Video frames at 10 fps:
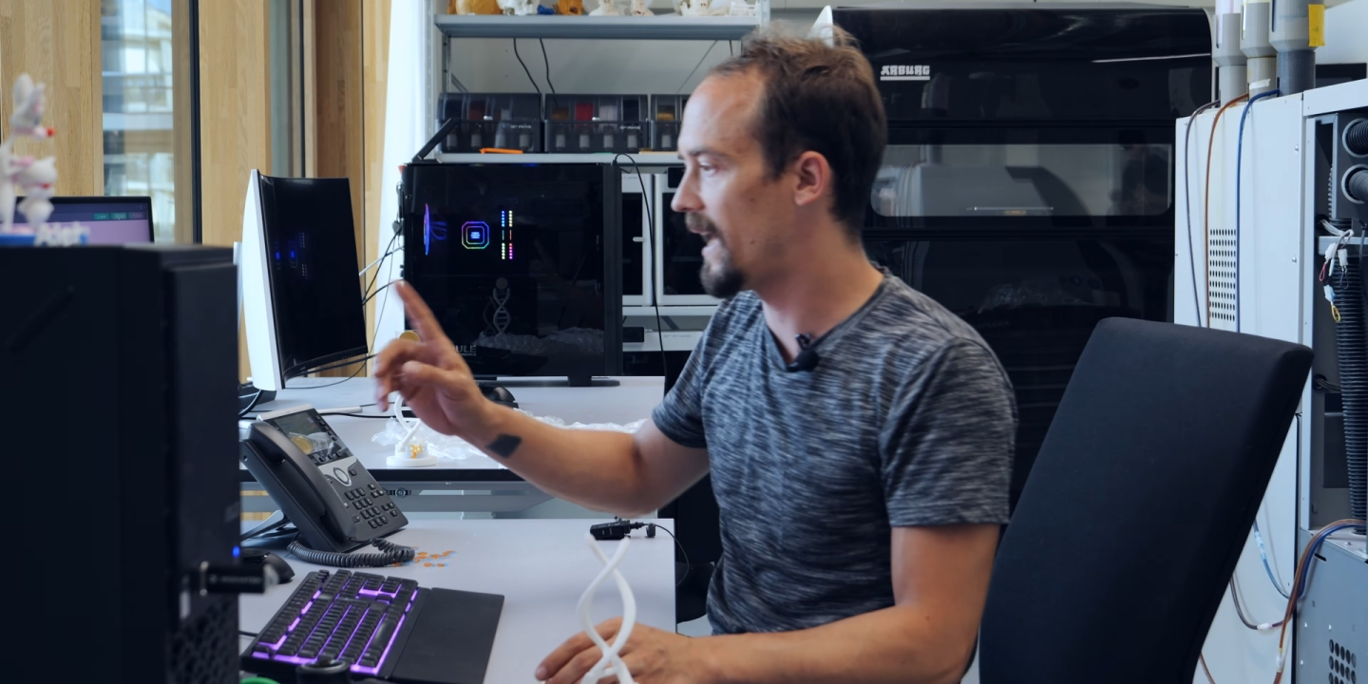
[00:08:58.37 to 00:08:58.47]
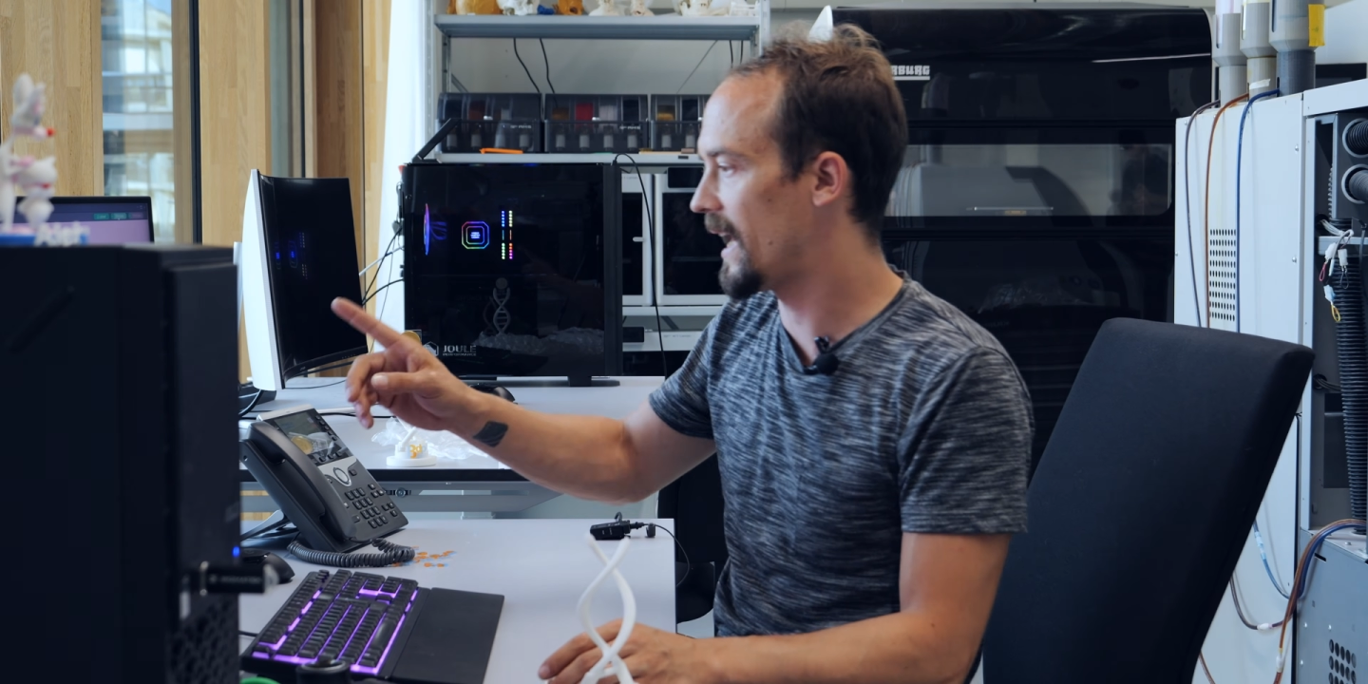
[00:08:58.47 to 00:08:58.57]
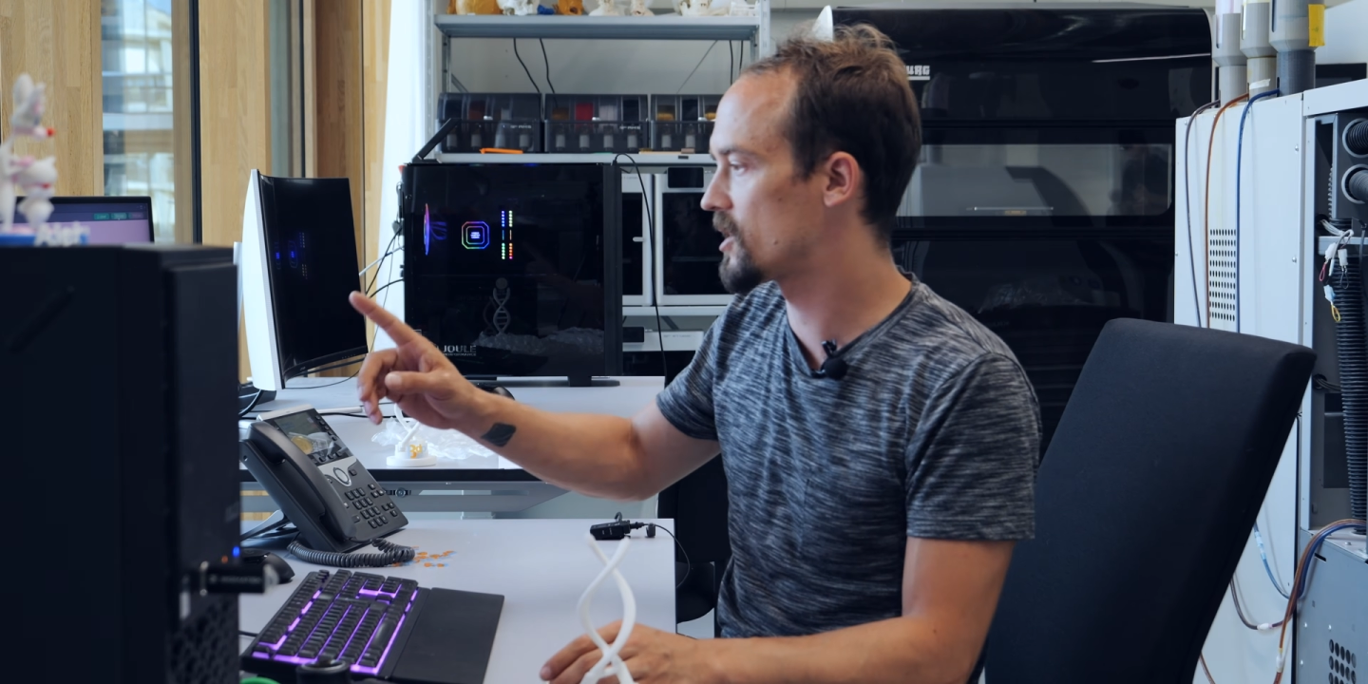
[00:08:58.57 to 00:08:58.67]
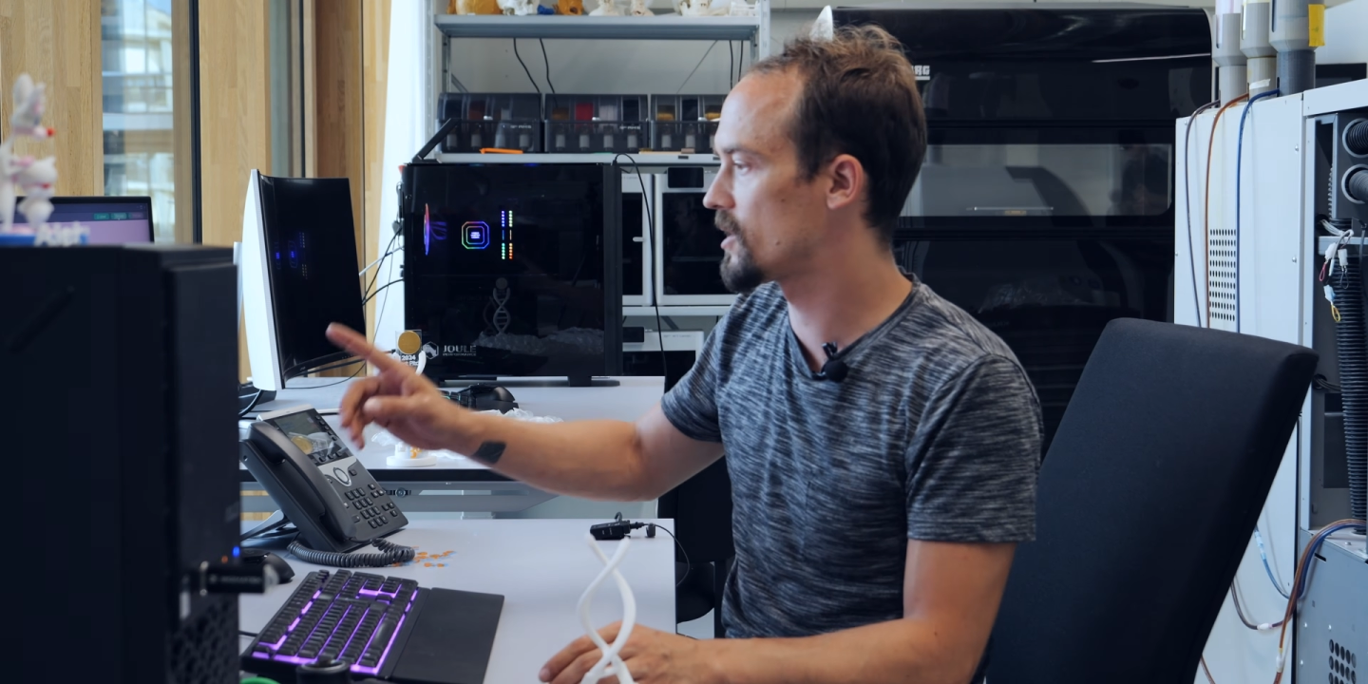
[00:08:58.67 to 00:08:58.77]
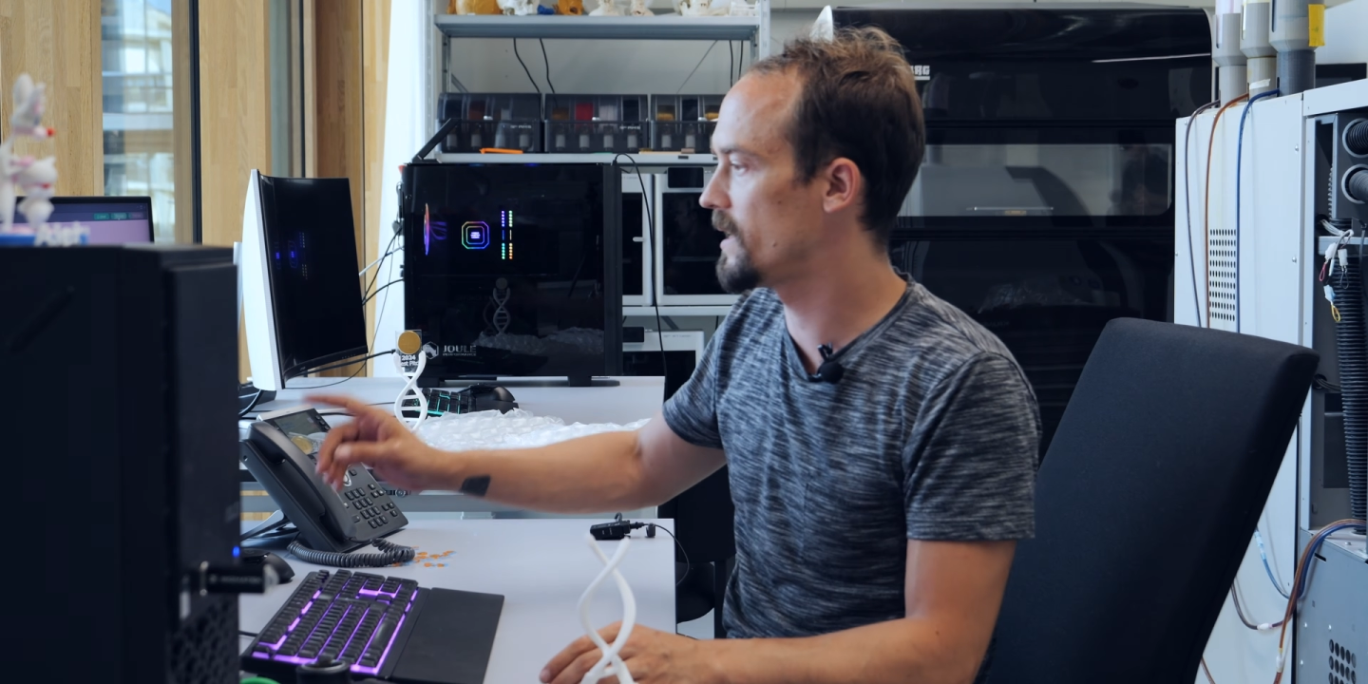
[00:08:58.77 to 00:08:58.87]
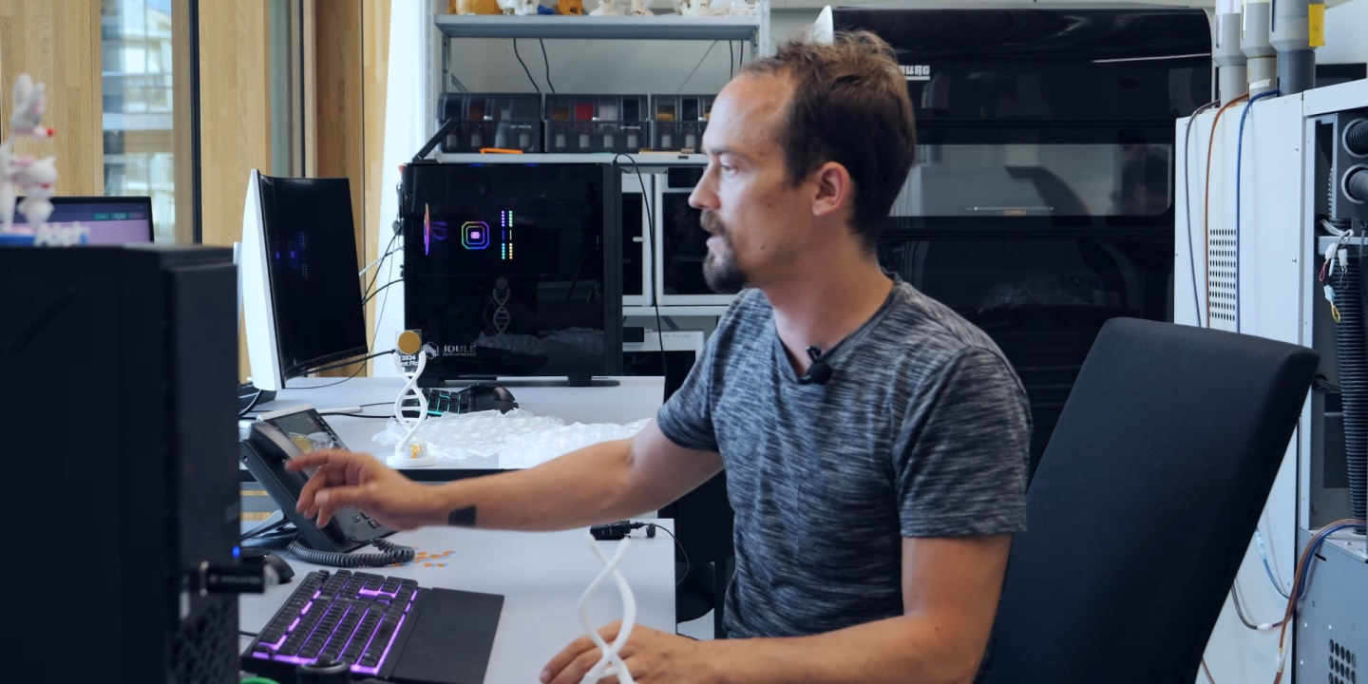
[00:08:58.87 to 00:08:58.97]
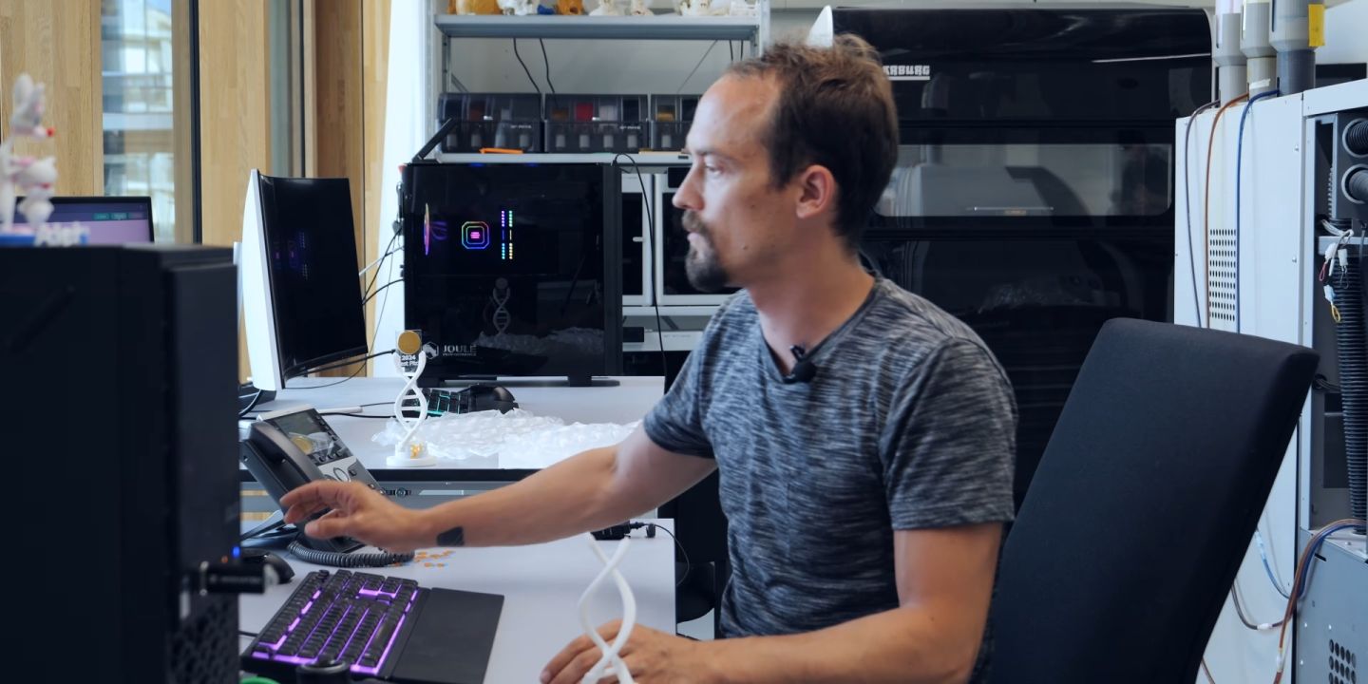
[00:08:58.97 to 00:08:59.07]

actually